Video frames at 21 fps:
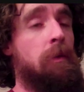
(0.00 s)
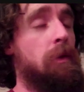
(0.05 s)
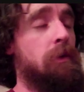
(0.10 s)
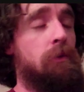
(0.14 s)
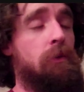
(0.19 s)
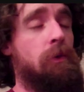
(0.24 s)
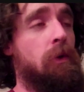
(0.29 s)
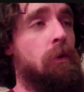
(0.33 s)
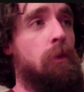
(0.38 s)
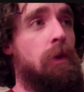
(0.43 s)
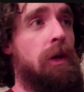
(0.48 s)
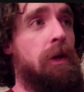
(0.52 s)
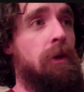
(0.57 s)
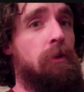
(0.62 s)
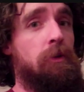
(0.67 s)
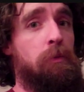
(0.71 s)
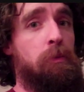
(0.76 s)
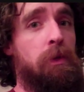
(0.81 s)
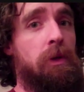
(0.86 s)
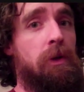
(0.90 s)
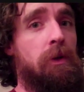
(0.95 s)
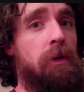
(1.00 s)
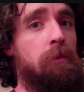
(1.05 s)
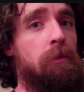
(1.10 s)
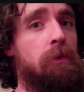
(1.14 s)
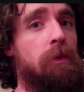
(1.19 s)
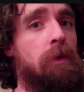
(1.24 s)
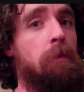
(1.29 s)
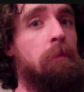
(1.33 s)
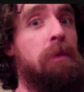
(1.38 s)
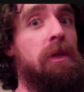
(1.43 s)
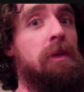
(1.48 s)
I'm not doing a wild beard, I'm
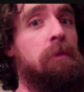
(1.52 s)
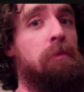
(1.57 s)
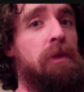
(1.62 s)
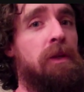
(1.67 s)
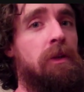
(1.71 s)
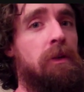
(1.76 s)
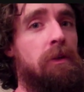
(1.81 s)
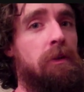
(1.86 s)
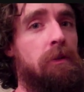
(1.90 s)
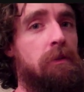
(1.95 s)
doing a big beard.